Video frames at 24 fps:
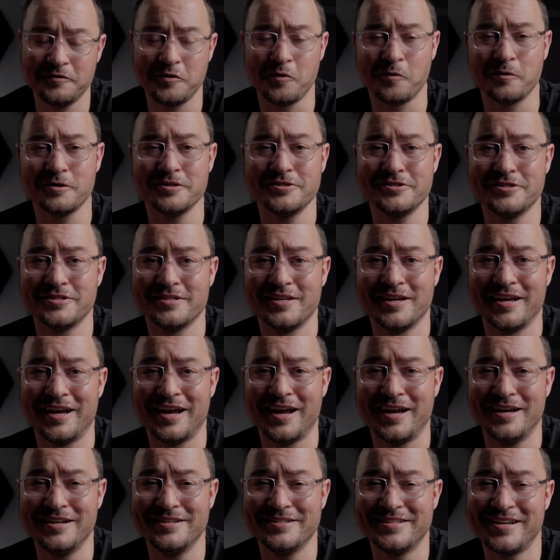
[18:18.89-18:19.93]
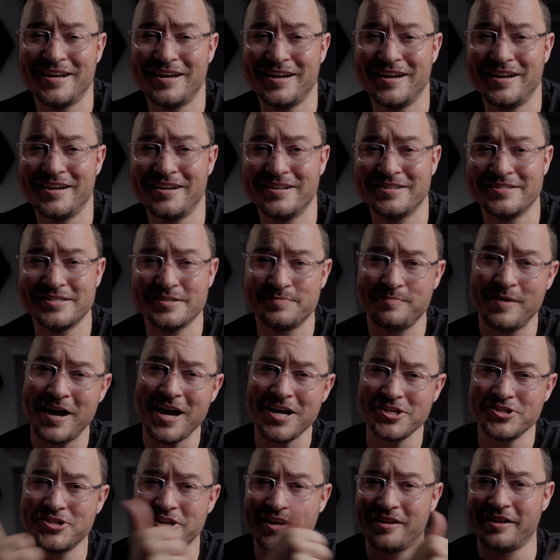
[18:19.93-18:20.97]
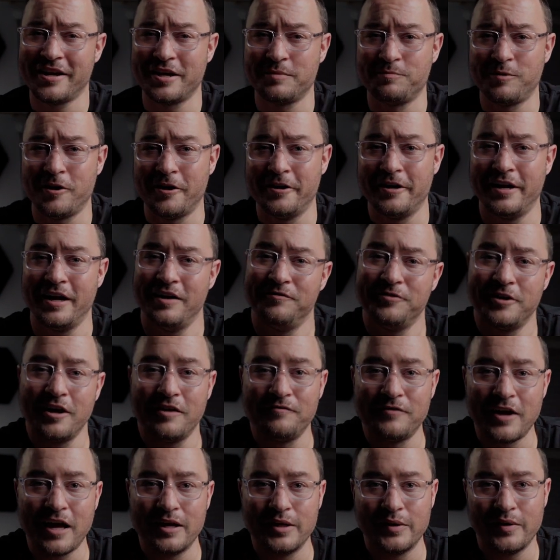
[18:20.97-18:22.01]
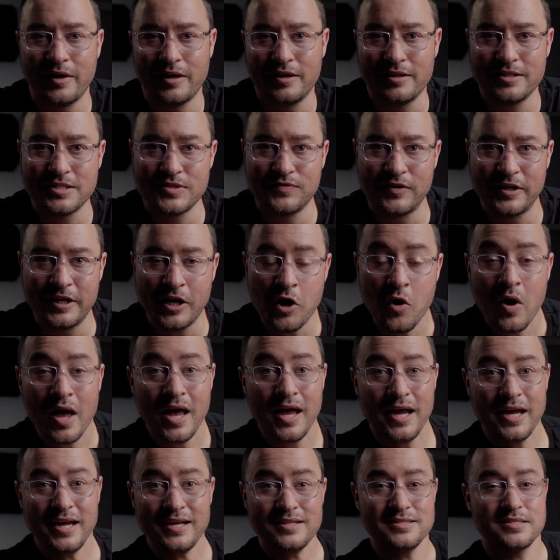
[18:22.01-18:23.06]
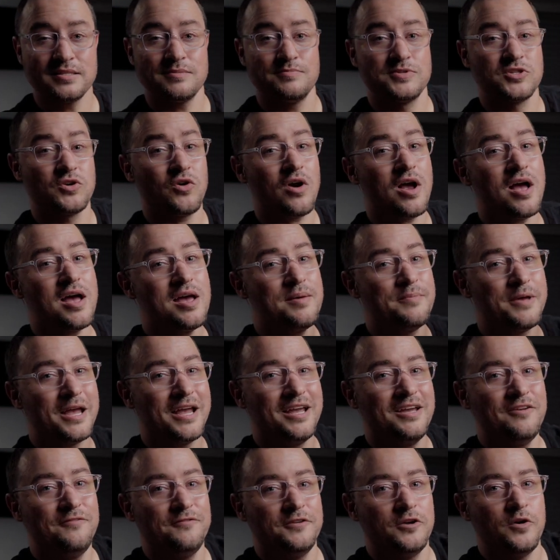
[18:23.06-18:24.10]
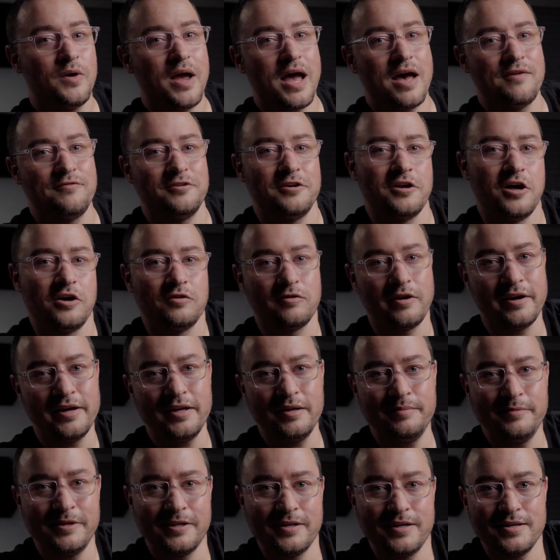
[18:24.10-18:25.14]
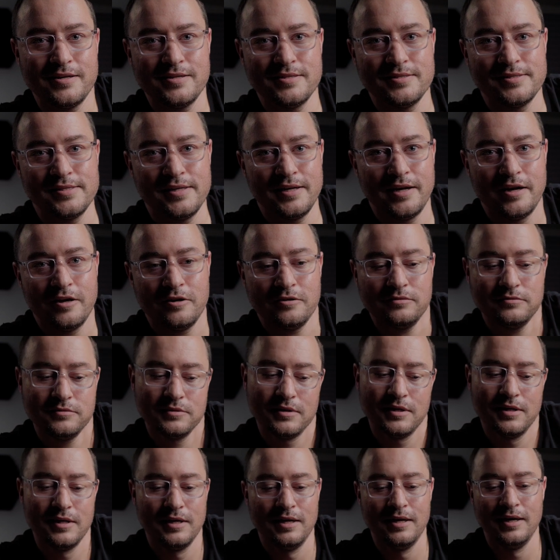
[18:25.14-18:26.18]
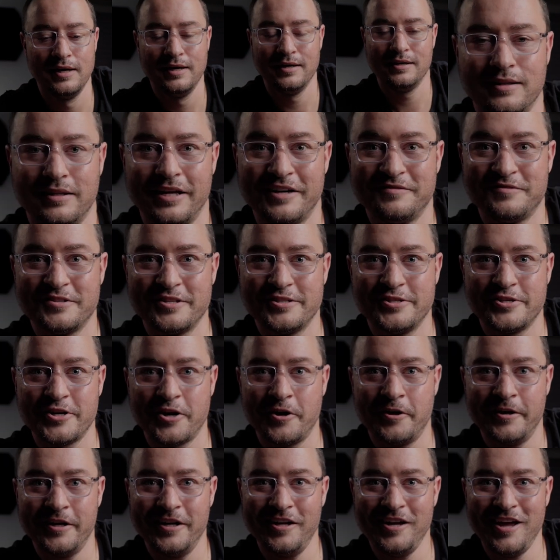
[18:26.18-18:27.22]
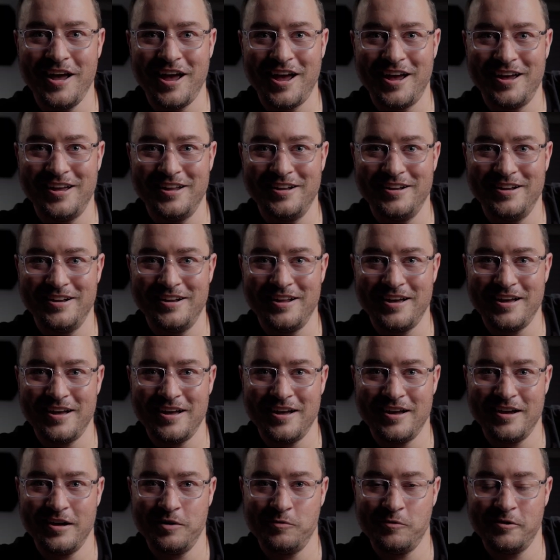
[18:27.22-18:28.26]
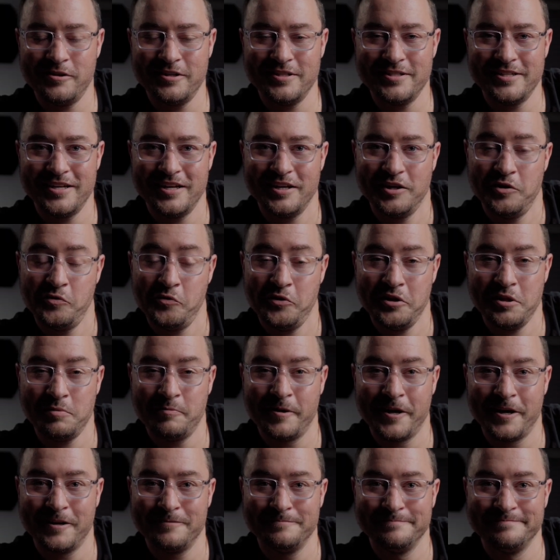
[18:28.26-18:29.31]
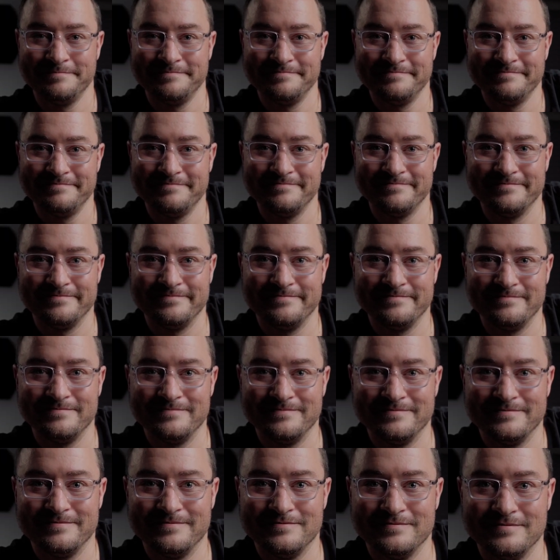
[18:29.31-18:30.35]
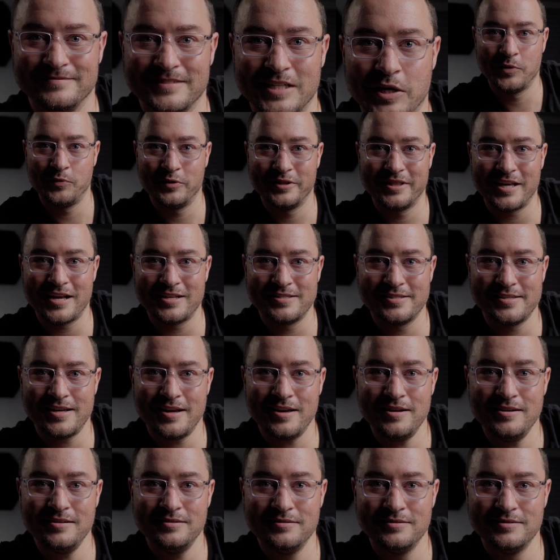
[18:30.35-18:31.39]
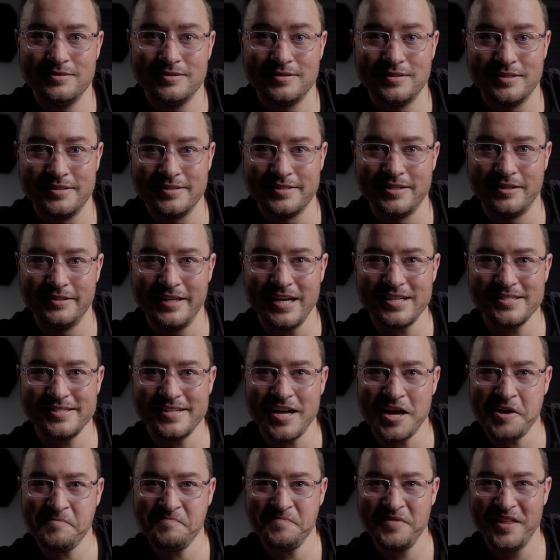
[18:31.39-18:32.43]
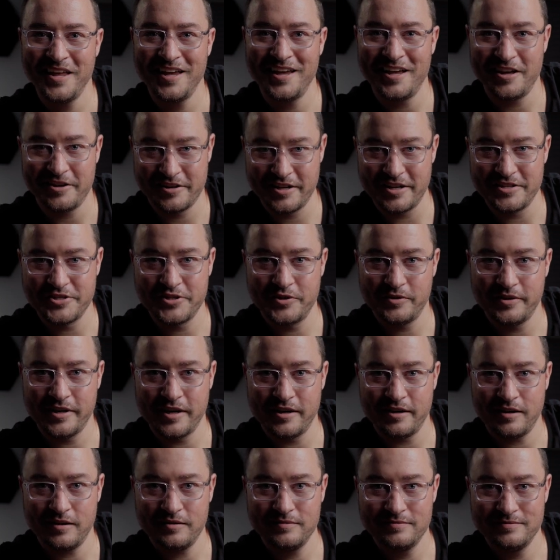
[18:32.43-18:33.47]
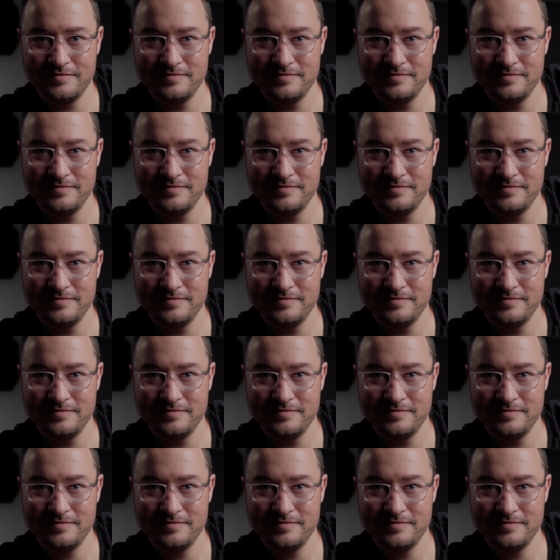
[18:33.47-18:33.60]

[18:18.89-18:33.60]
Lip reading: course. And smash that like button if you got value out of this video. Hit subscribe if you haven't already, because, you know, life's a journey and I want to take you with me. With that said, until next time, I'll catch you later.